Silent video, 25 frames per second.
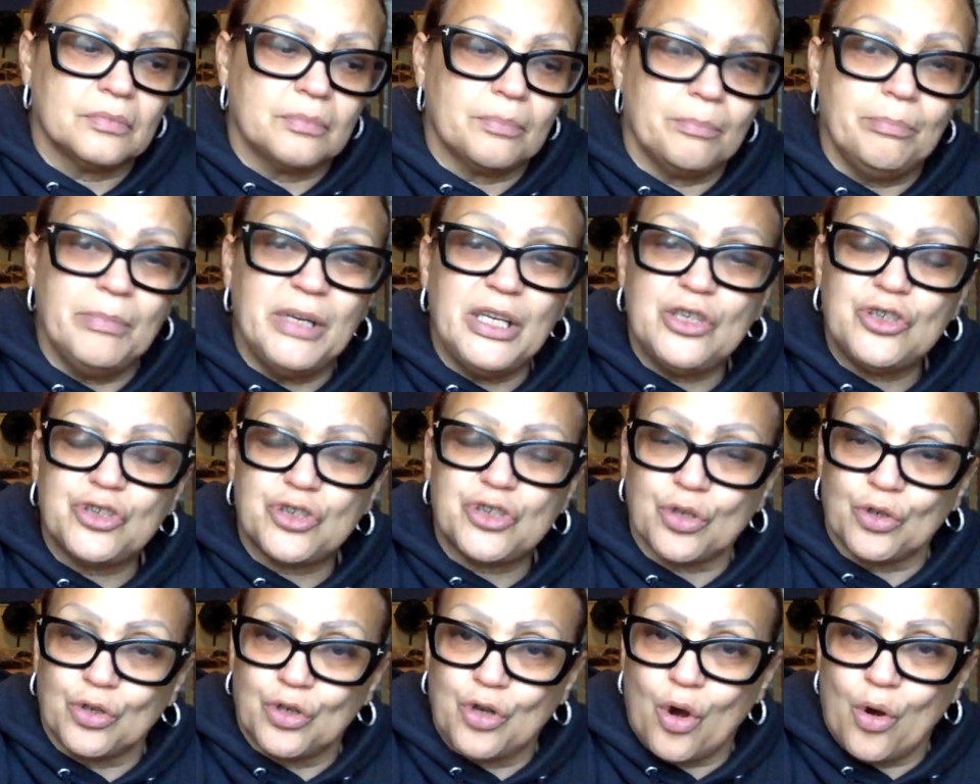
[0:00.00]

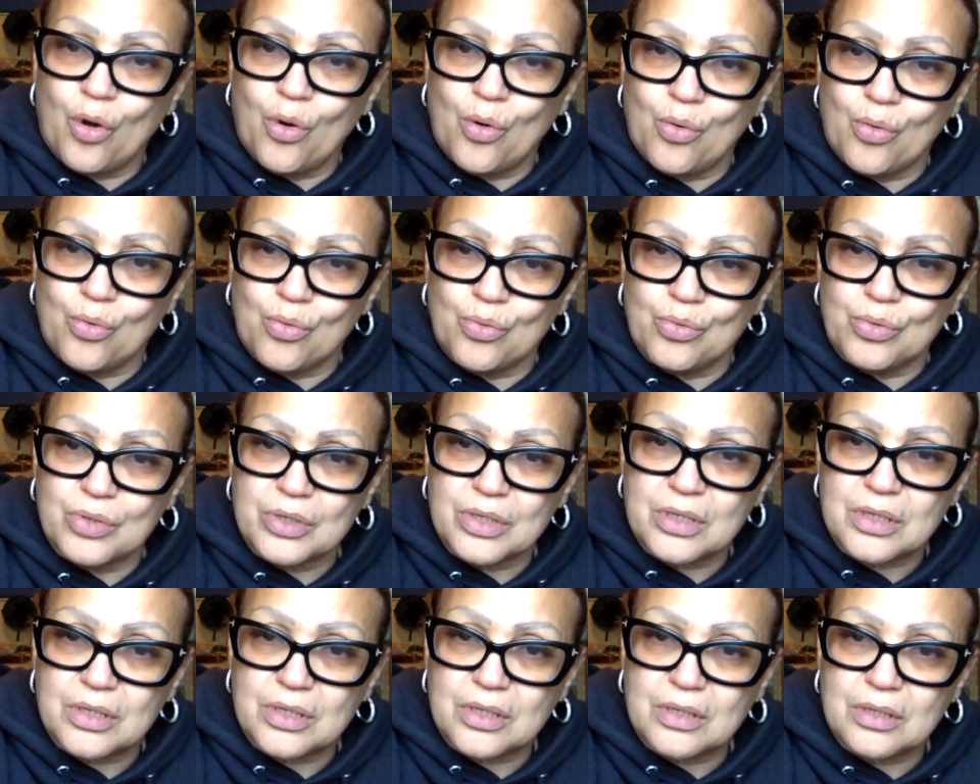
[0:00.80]
meet your
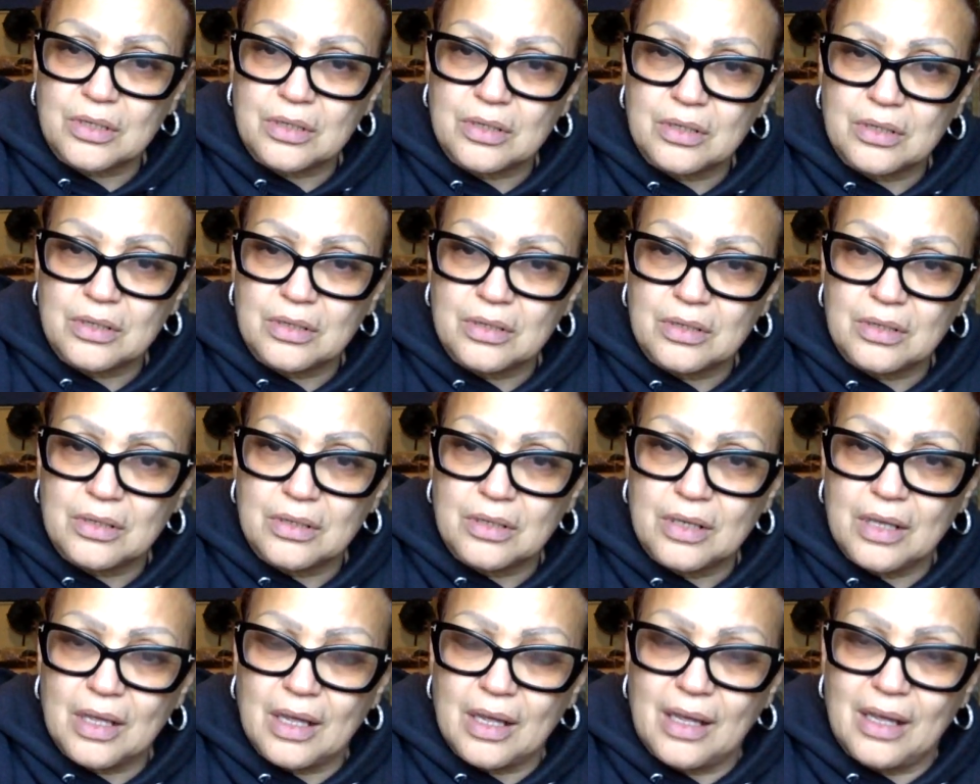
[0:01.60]
goals
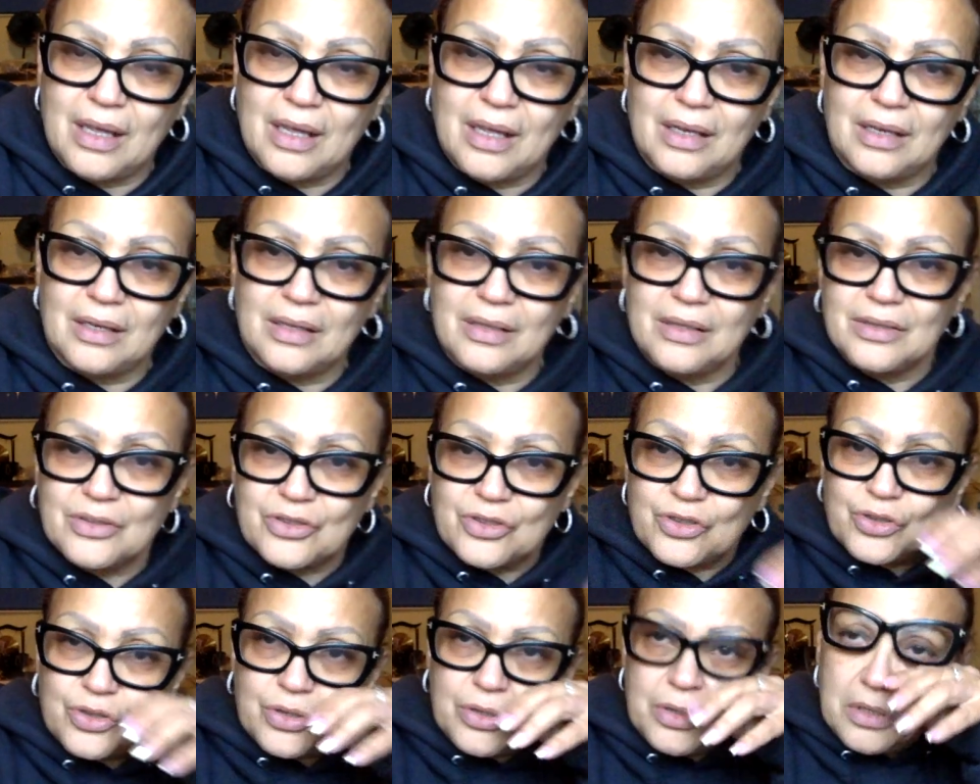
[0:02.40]
and
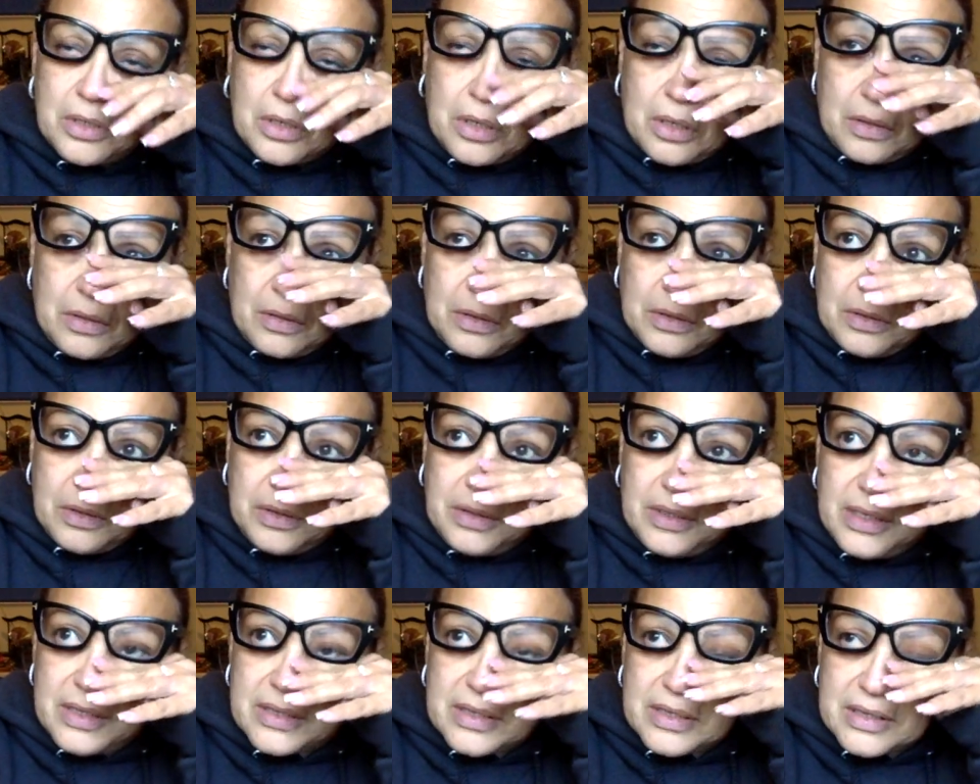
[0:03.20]

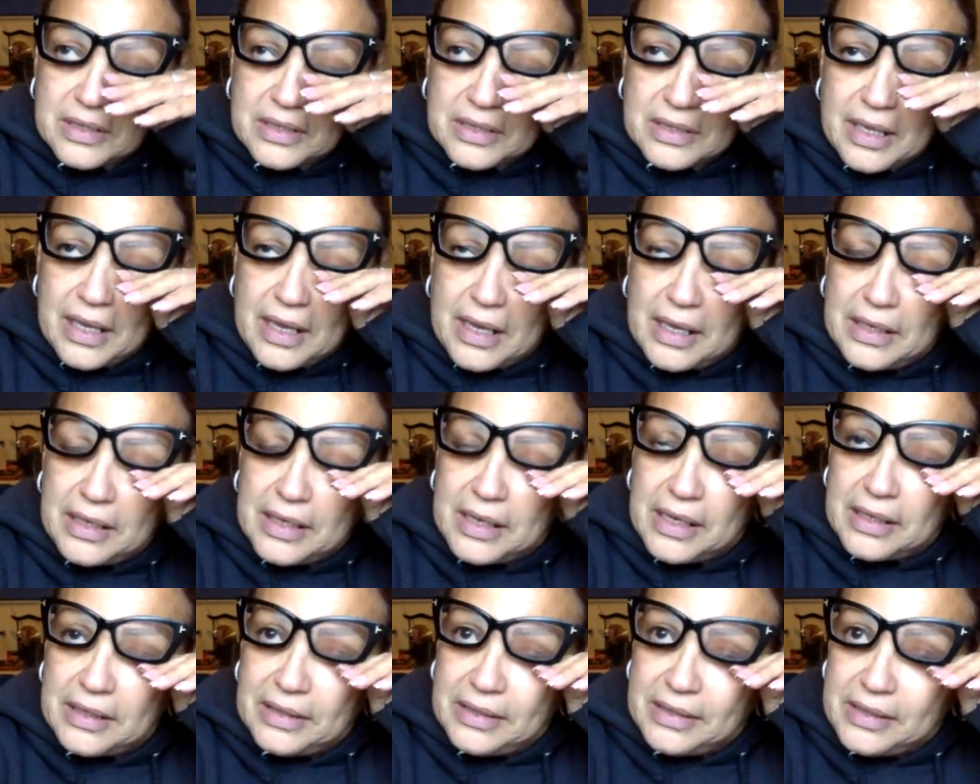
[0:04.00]
this is saying
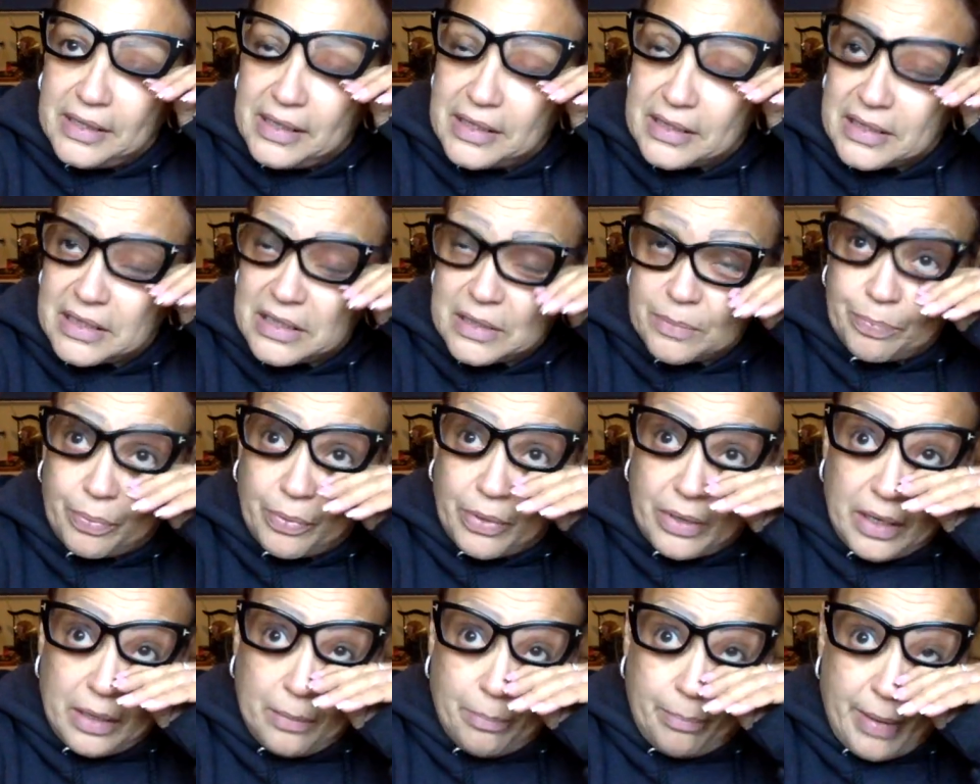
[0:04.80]
that this is
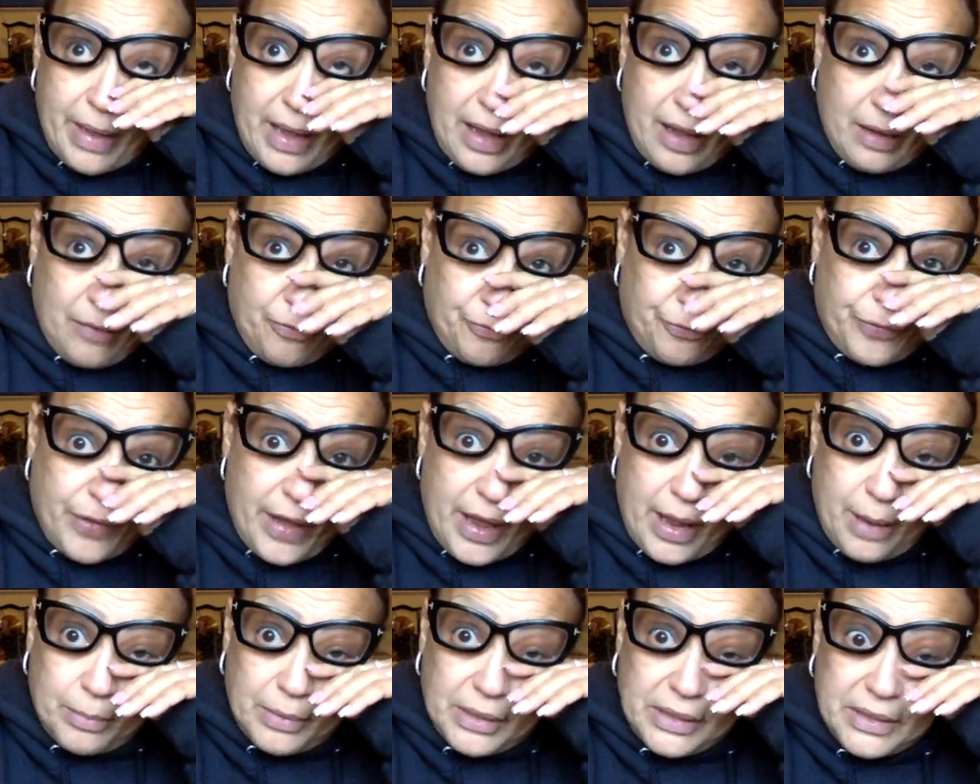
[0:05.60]
bringing back
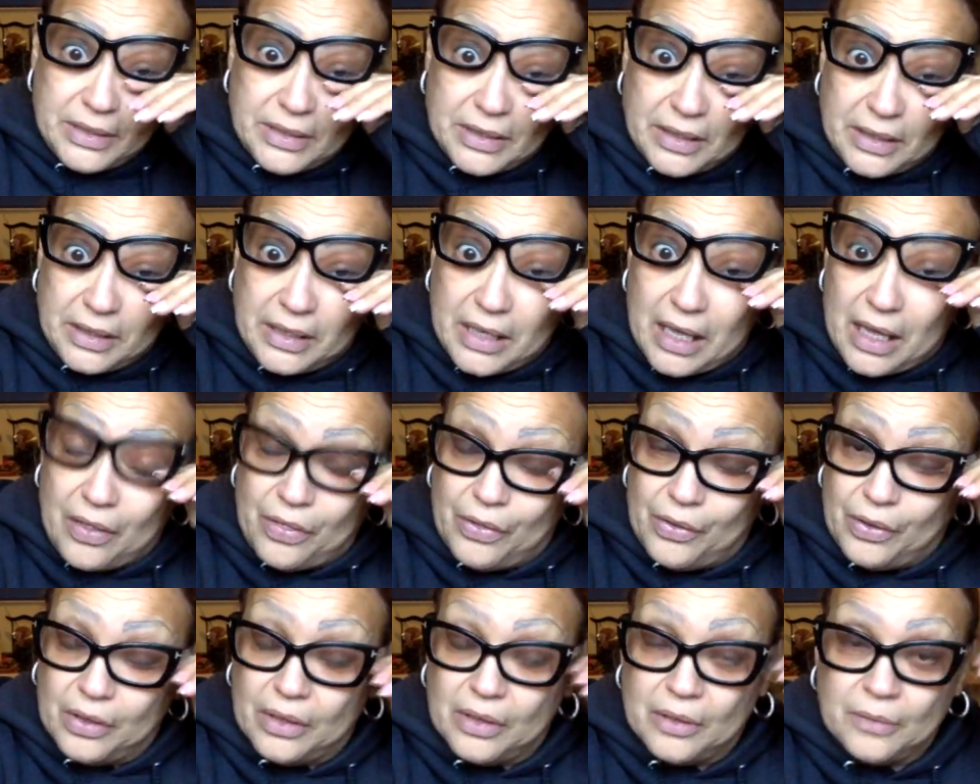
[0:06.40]
families
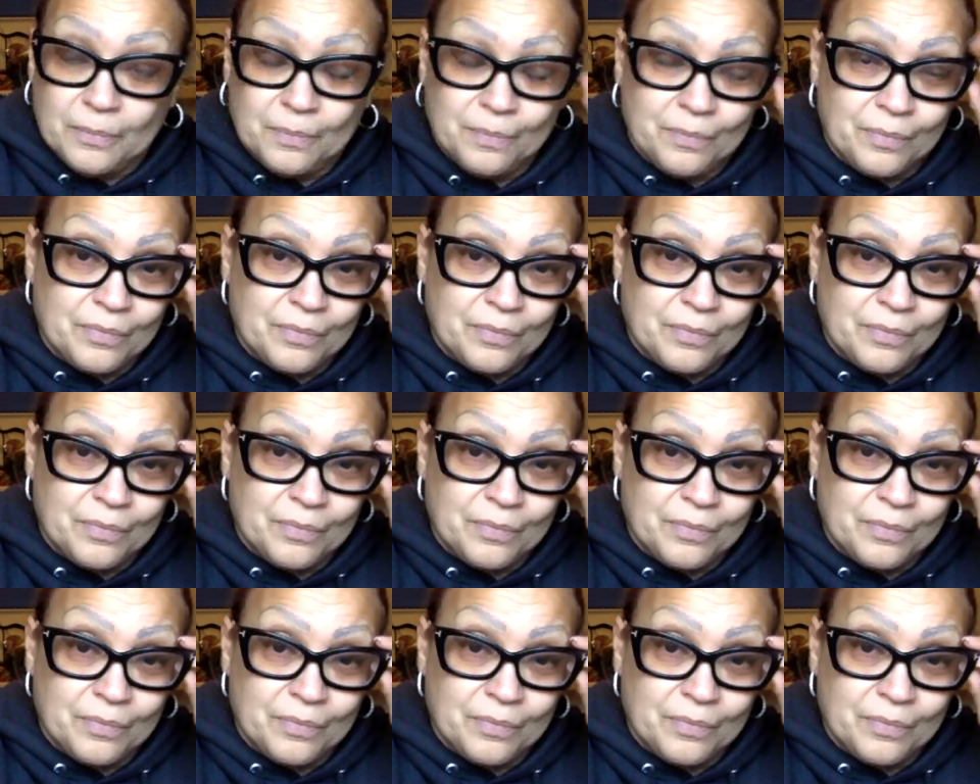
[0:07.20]
together